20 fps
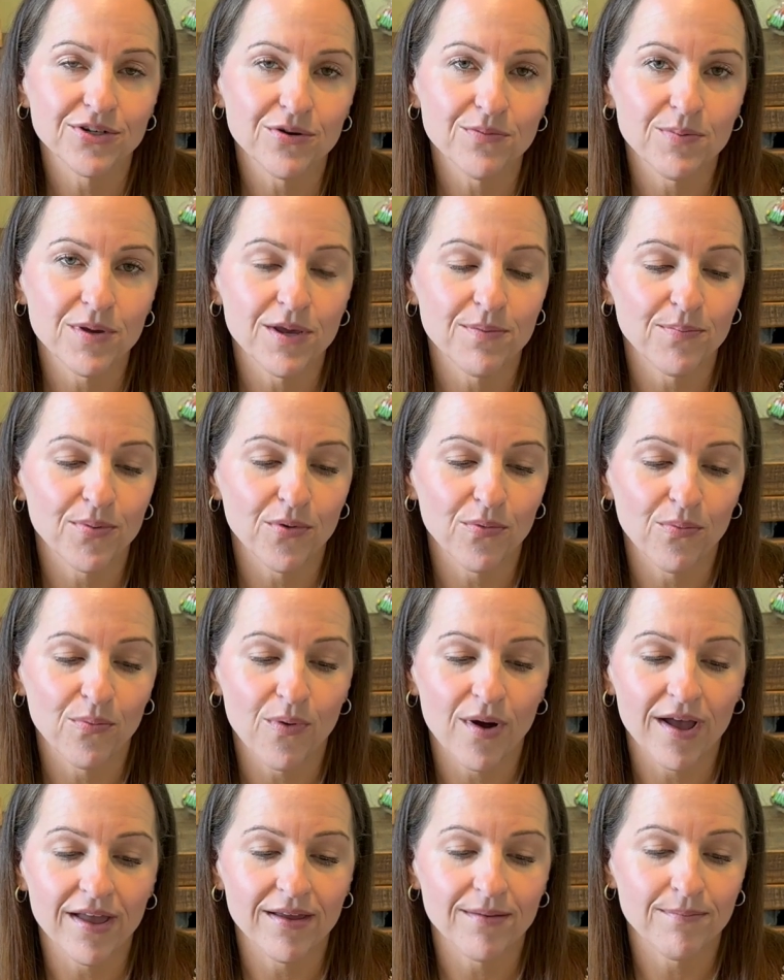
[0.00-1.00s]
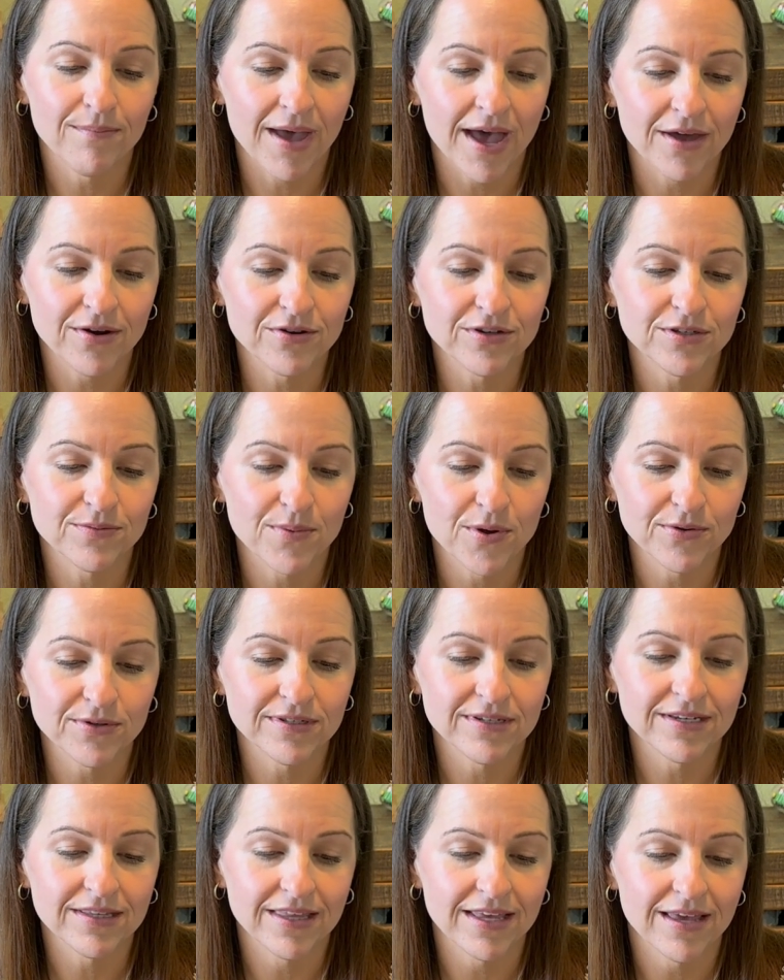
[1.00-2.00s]
your people what matters
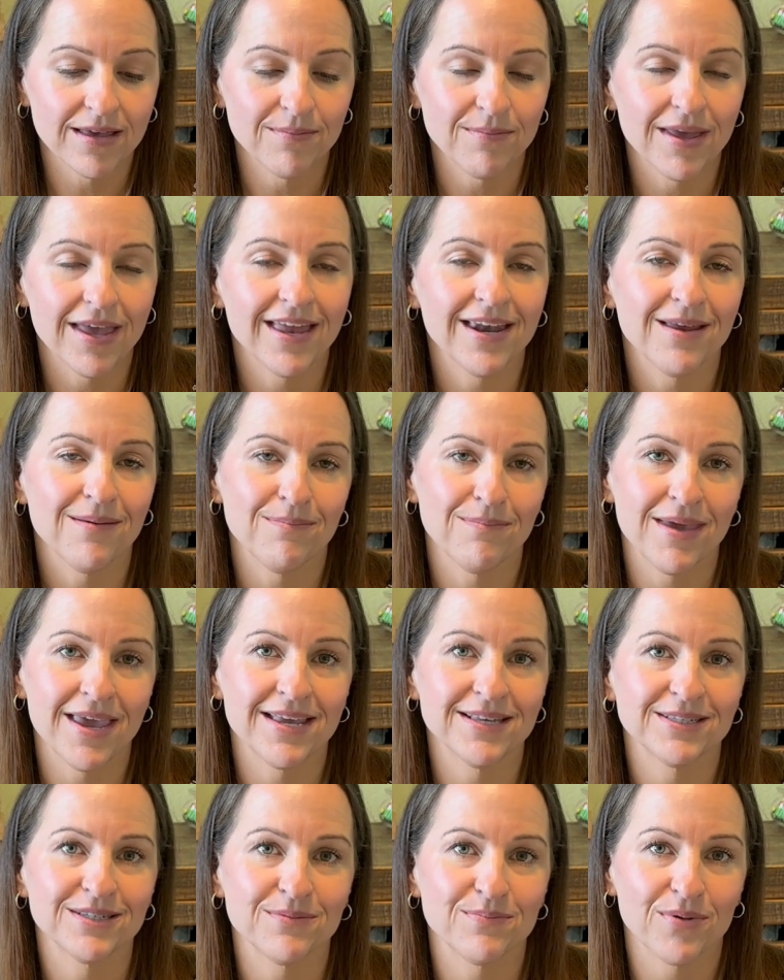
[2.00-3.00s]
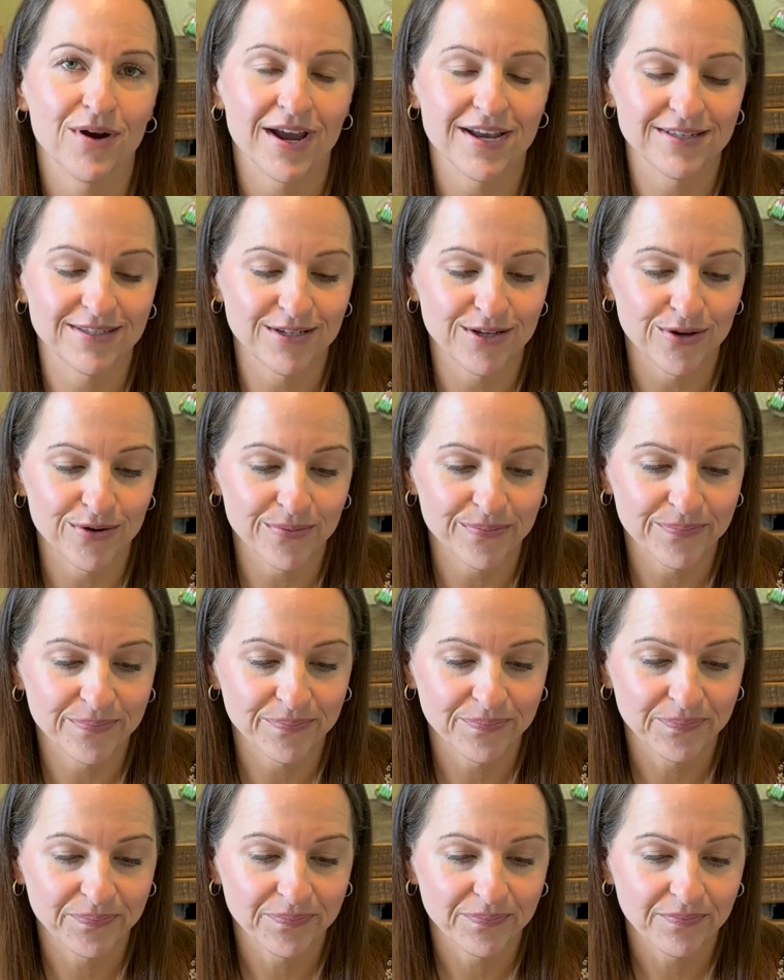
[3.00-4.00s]
most to them and it may surprise you.
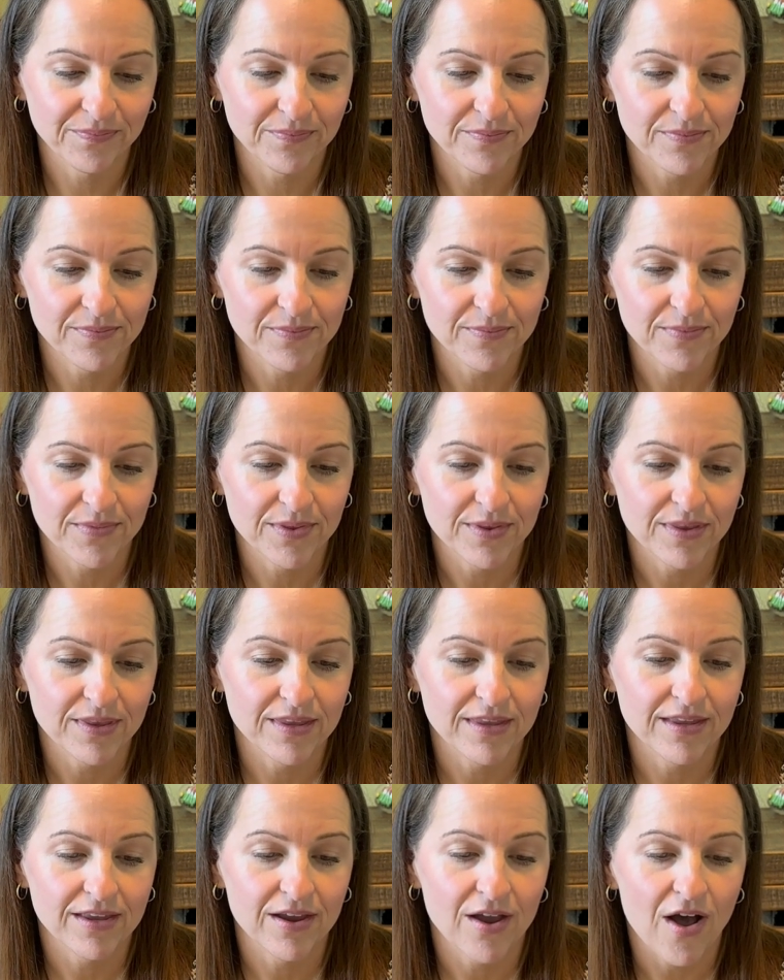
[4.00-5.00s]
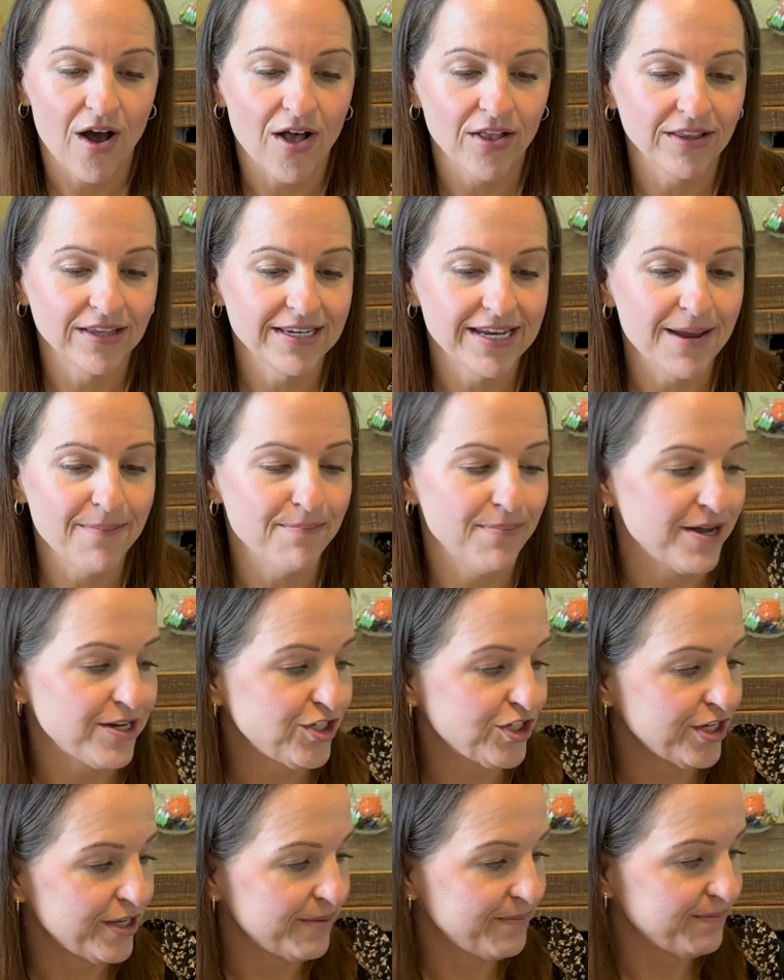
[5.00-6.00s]
Holiday
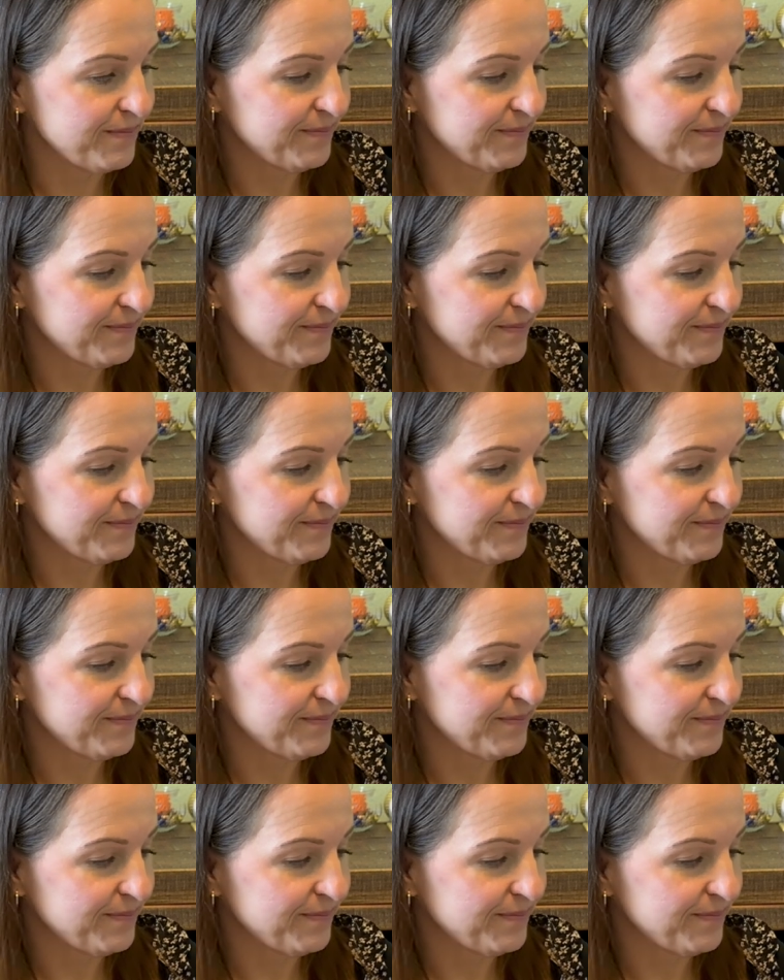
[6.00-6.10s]
Budget.